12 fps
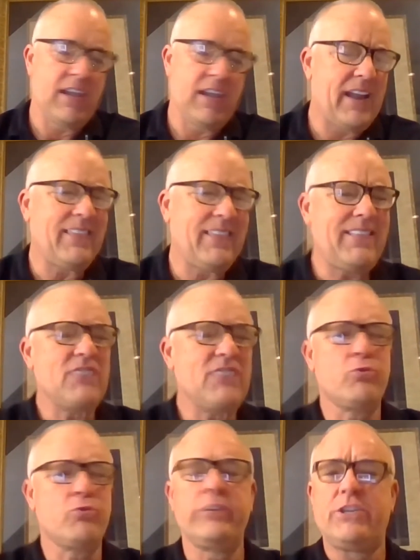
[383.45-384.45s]
And I think that's
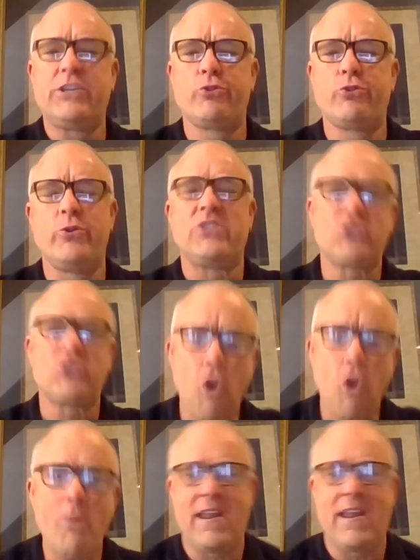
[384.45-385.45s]
really true in
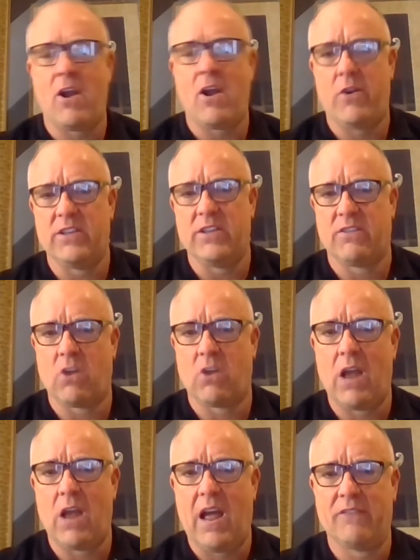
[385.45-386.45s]
so many areas of our
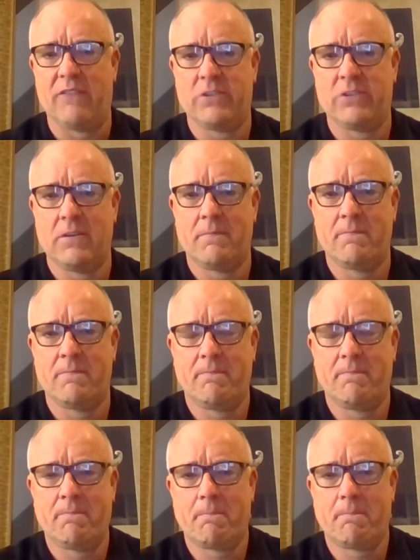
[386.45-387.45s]
lives.
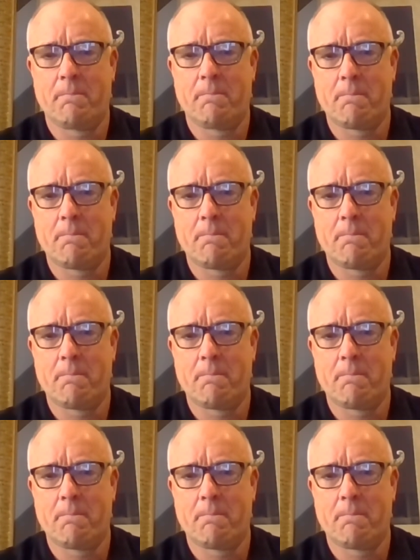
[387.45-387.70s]
Yeah,